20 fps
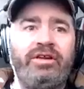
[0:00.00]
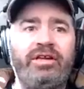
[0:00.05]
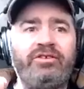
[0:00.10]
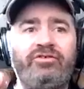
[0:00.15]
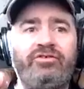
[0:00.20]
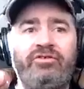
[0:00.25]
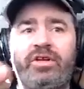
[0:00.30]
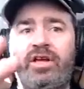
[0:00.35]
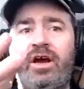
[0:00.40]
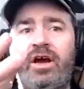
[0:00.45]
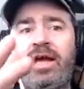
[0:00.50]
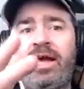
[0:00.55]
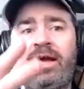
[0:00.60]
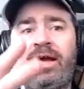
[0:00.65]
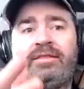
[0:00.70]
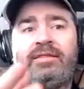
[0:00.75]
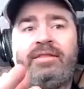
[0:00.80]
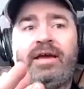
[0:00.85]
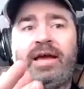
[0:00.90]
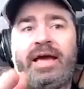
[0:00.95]
Literally, I
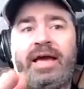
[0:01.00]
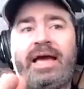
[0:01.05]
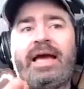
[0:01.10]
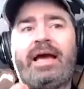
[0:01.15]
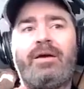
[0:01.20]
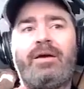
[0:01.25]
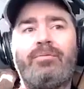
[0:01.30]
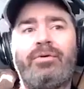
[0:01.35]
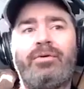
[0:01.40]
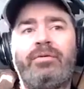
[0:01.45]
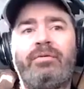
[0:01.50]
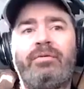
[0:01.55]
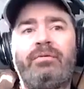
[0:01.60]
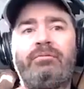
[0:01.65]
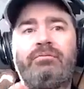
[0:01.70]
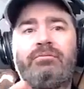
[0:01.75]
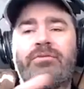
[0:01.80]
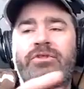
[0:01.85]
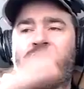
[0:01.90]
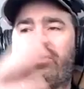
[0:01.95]
had the app,
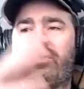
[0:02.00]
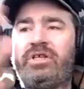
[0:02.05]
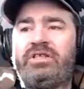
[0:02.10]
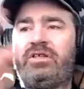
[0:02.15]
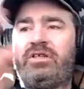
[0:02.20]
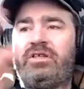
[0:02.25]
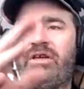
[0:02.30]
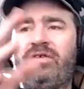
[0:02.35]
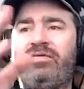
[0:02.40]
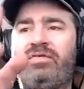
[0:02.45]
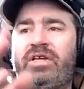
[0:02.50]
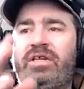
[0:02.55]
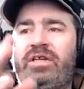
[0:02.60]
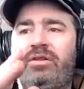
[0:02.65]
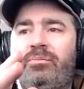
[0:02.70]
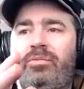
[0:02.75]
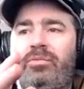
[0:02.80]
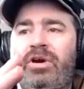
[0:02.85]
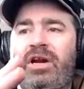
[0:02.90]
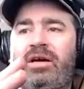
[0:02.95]
so it's not even in
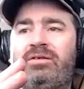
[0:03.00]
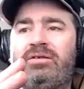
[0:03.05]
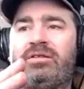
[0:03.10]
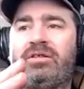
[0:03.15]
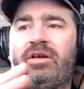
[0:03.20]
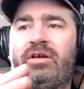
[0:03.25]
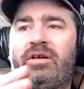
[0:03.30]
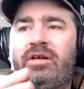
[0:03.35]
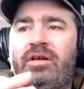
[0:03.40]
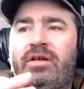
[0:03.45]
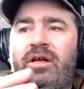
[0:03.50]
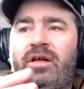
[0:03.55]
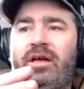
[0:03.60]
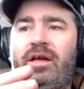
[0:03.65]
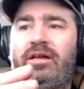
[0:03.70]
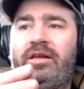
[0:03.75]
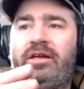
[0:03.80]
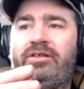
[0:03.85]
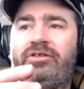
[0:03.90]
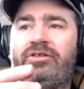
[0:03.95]
the browser,
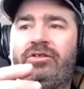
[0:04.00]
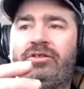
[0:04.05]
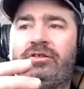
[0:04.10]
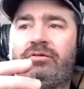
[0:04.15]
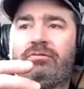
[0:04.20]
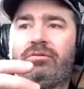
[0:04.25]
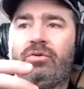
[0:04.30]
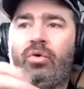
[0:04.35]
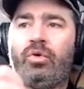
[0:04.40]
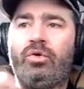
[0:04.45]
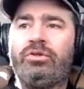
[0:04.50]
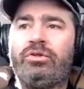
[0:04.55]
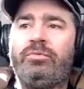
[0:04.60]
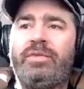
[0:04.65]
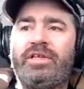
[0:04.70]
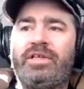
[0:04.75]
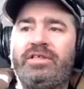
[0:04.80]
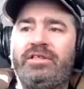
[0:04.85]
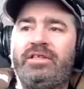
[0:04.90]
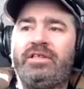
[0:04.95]
and it just
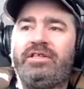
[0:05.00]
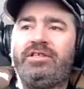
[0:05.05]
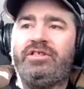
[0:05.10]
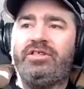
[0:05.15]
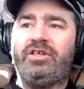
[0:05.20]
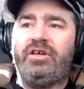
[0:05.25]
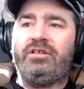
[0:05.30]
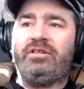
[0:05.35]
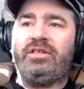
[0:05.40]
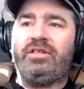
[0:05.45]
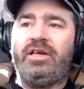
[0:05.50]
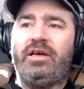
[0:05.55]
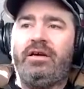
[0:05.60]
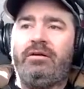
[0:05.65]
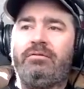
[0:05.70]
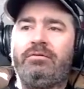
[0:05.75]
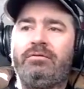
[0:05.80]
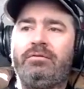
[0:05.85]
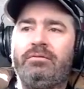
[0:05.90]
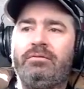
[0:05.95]
automatically shut
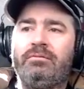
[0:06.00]
down.